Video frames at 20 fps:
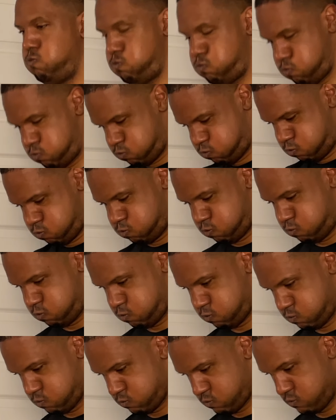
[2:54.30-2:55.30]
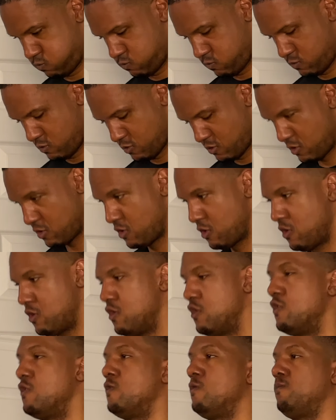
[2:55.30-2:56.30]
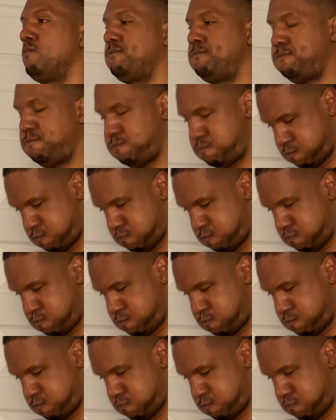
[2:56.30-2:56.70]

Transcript: So you're going to reverse curl up,